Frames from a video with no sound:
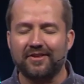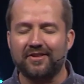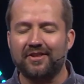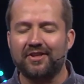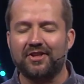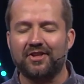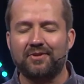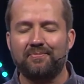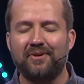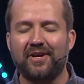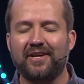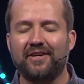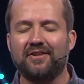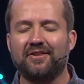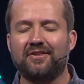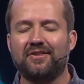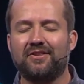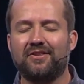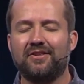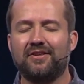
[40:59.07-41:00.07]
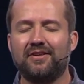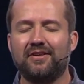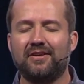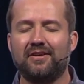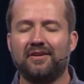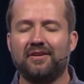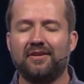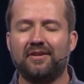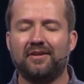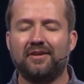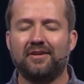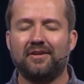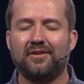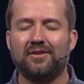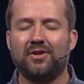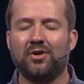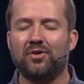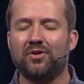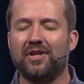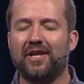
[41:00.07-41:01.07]
in this space.
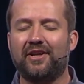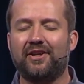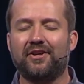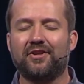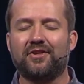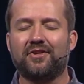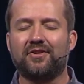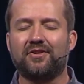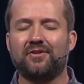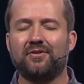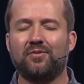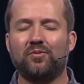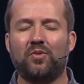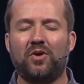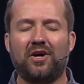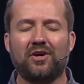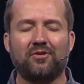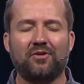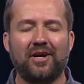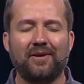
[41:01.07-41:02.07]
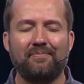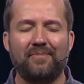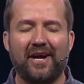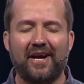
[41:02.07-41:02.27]
Don't let us walk right